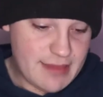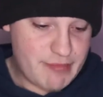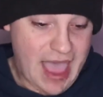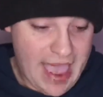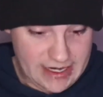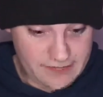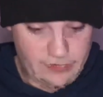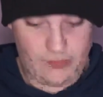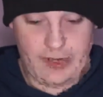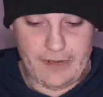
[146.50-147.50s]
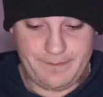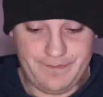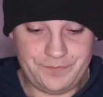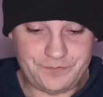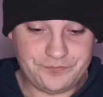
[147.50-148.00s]
paid for it.
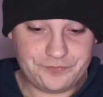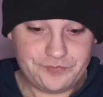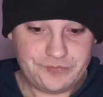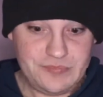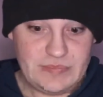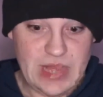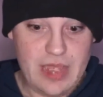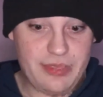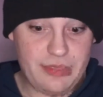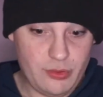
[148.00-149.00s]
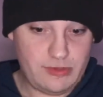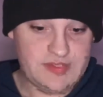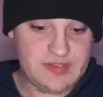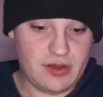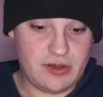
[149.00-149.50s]

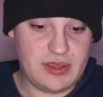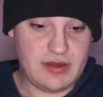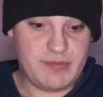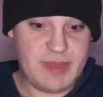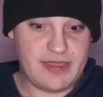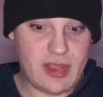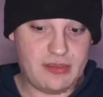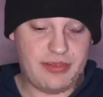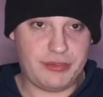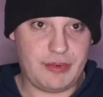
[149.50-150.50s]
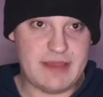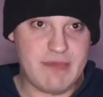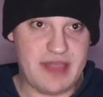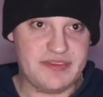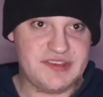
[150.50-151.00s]
Thought it had been like 3
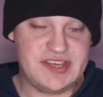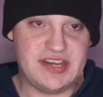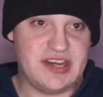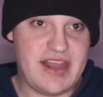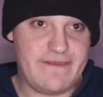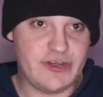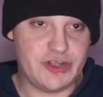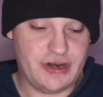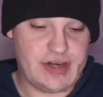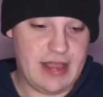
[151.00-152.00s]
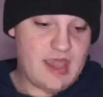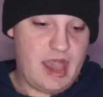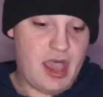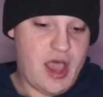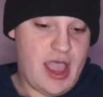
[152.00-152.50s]
months, it had never shown up.
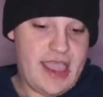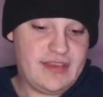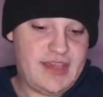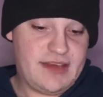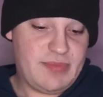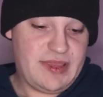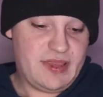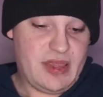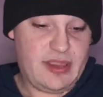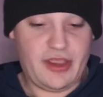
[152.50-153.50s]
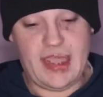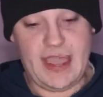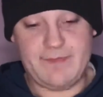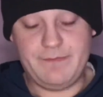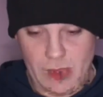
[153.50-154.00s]
I had then been like, okay,
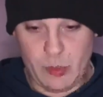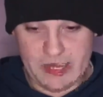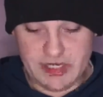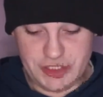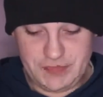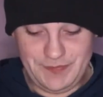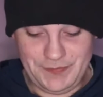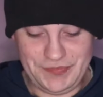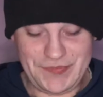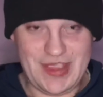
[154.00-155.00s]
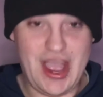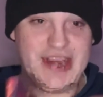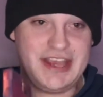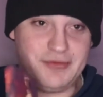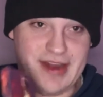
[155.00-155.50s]
Wish, I
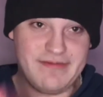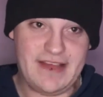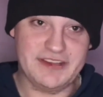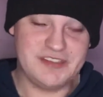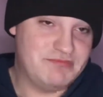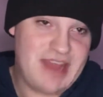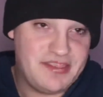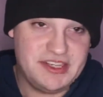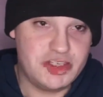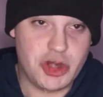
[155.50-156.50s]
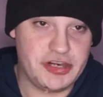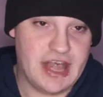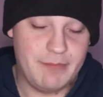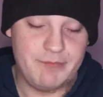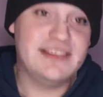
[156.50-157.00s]
need a refund. Nothing's shown
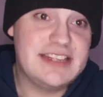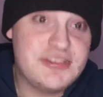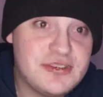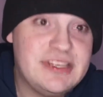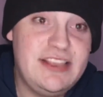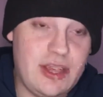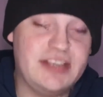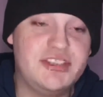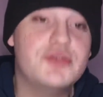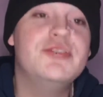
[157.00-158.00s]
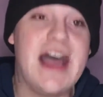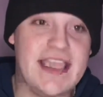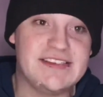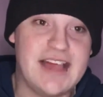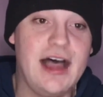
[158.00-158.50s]
up. Literally like 2
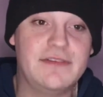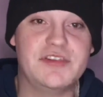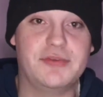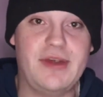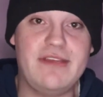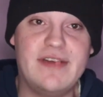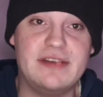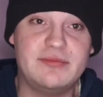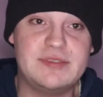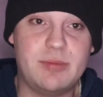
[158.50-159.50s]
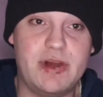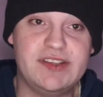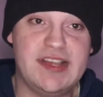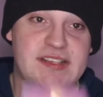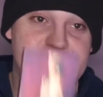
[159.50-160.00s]
days after the refund was
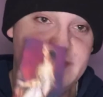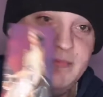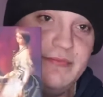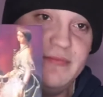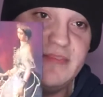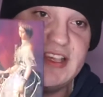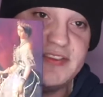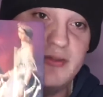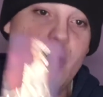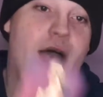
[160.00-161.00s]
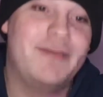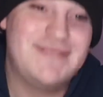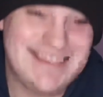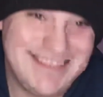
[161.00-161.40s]
processed, this arrived.